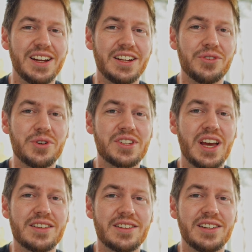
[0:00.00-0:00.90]
Noise
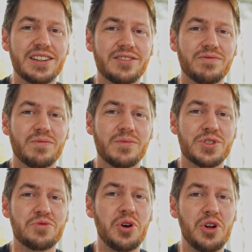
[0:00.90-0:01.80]
cancelling,
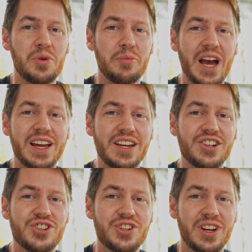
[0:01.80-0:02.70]
small
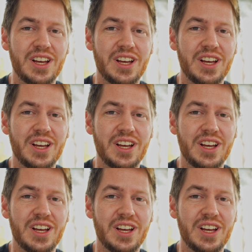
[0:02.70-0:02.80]
package,